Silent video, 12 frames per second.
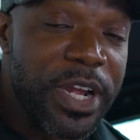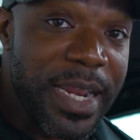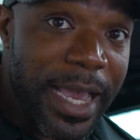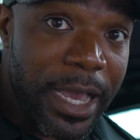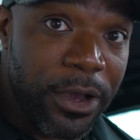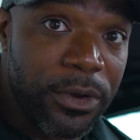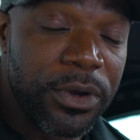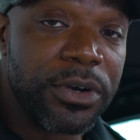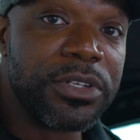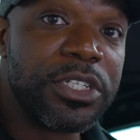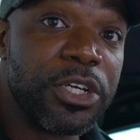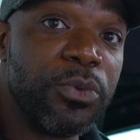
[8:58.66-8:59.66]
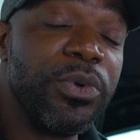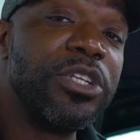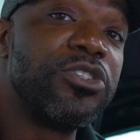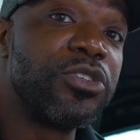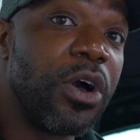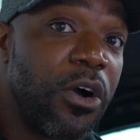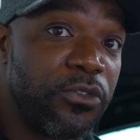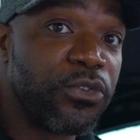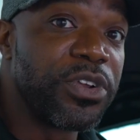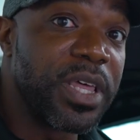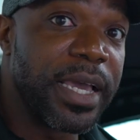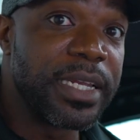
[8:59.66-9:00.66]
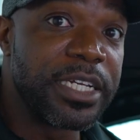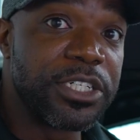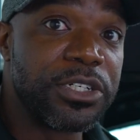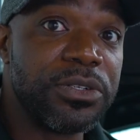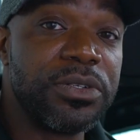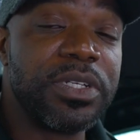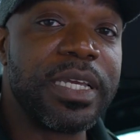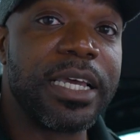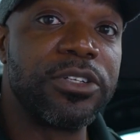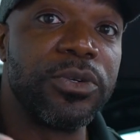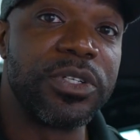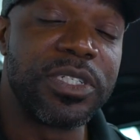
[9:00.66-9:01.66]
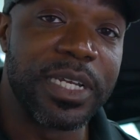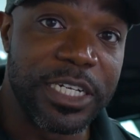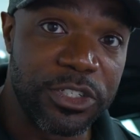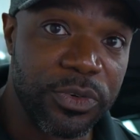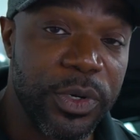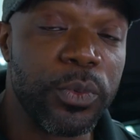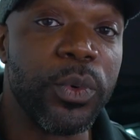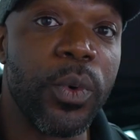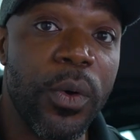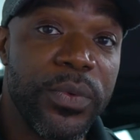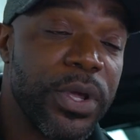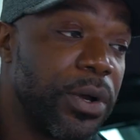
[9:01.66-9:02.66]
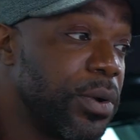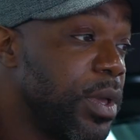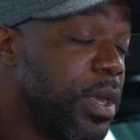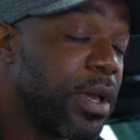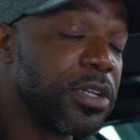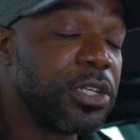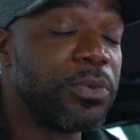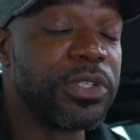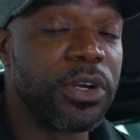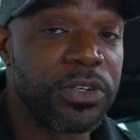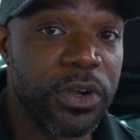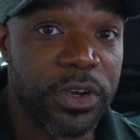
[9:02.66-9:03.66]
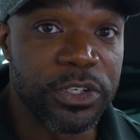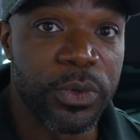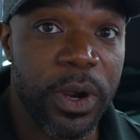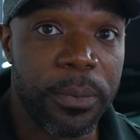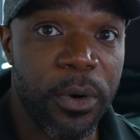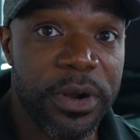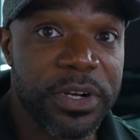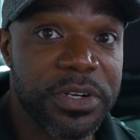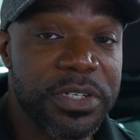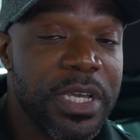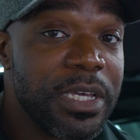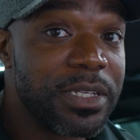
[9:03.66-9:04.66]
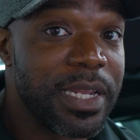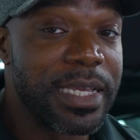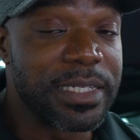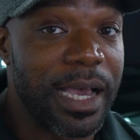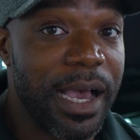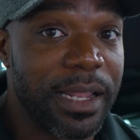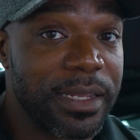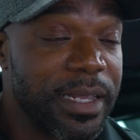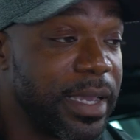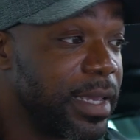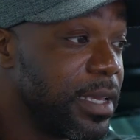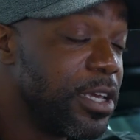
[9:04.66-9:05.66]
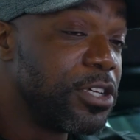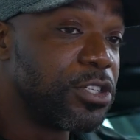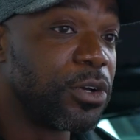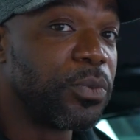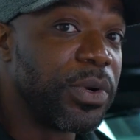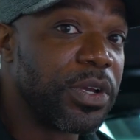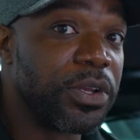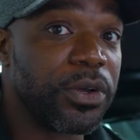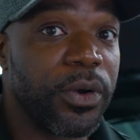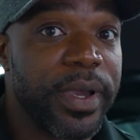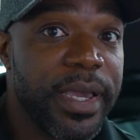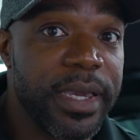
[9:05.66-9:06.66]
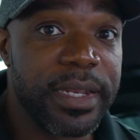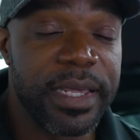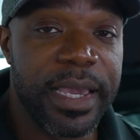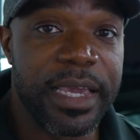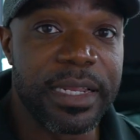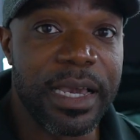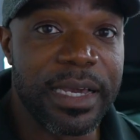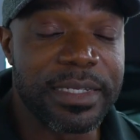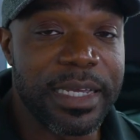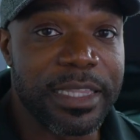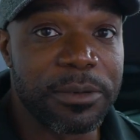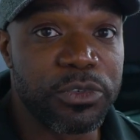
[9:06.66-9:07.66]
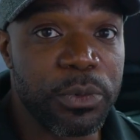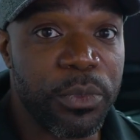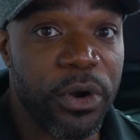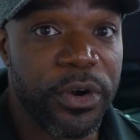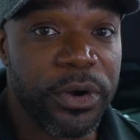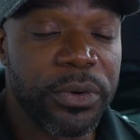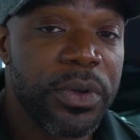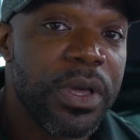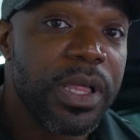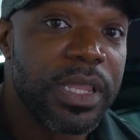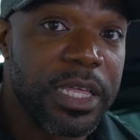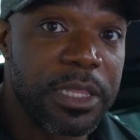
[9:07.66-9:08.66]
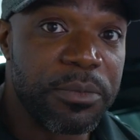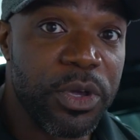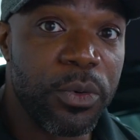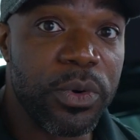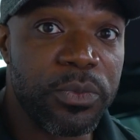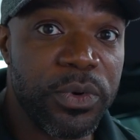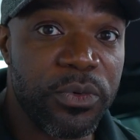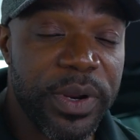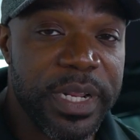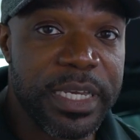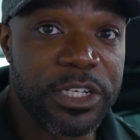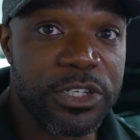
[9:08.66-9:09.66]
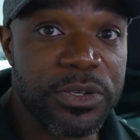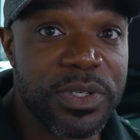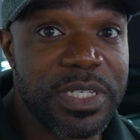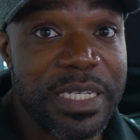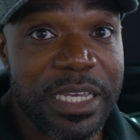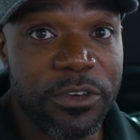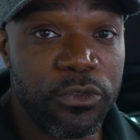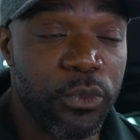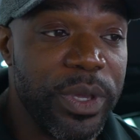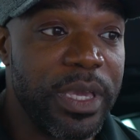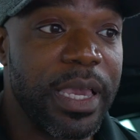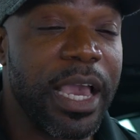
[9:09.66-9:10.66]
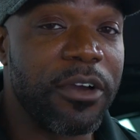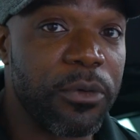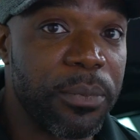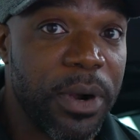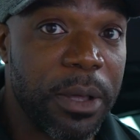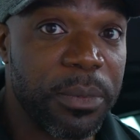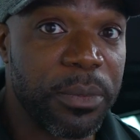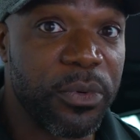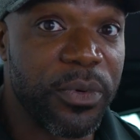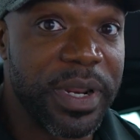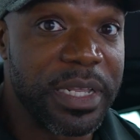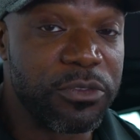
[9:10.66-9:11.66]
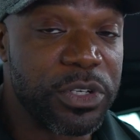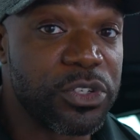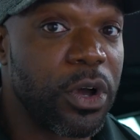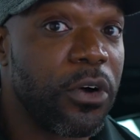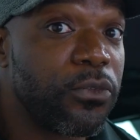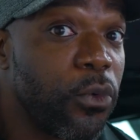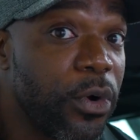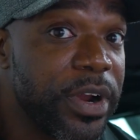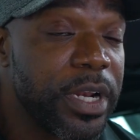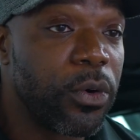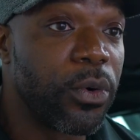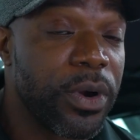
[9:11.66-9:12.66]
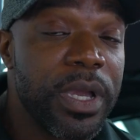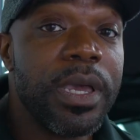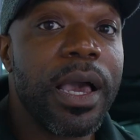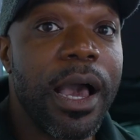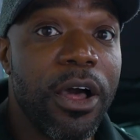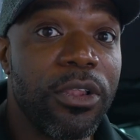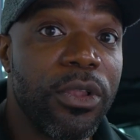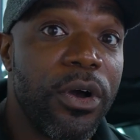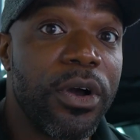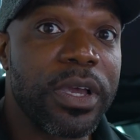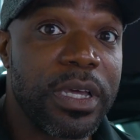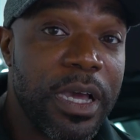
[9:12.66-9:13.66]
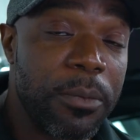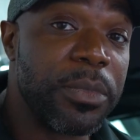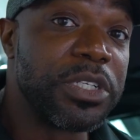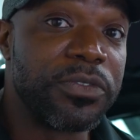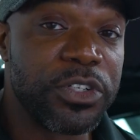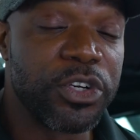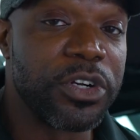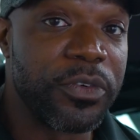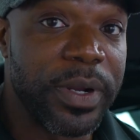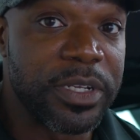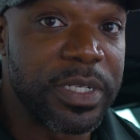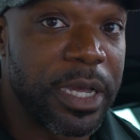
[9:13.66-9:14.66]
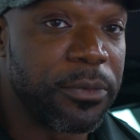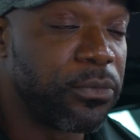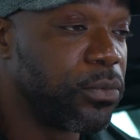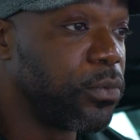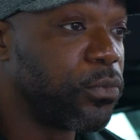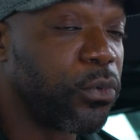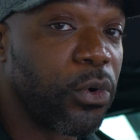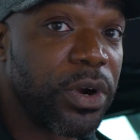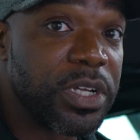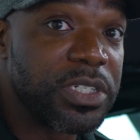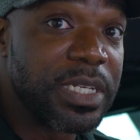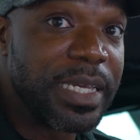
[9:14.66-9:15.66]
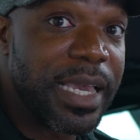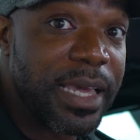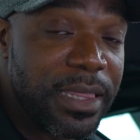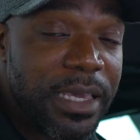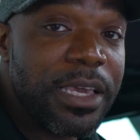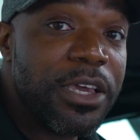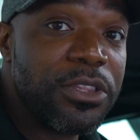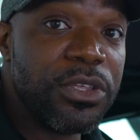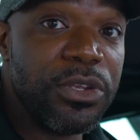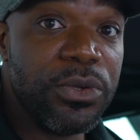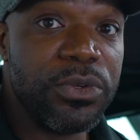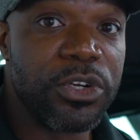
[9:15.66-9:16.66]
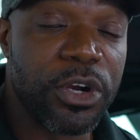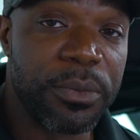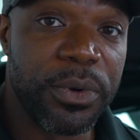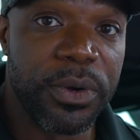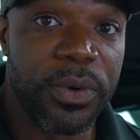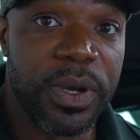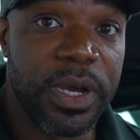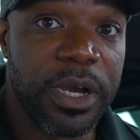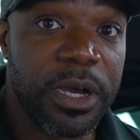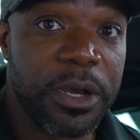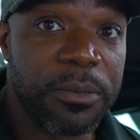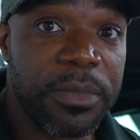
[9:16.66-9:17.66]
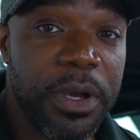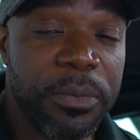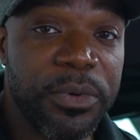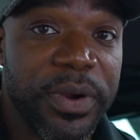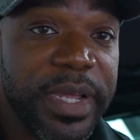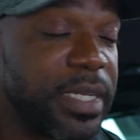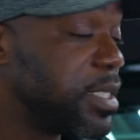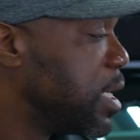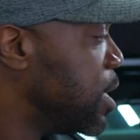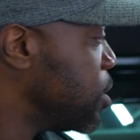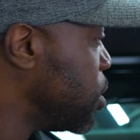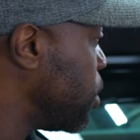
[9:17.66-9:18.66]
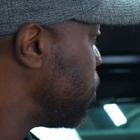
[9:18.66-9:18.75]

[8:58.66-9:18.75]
now until we solve for that issue to get to a stage 3. We won't know until we start talking to our partners. Today's a holiday, so we're going to go ahead and contact them tomorrow, let them know what we're running into, and see if we have a problem already resolved for it, or how long and how much of a turnaround time for us to get the new turbo upgrades. So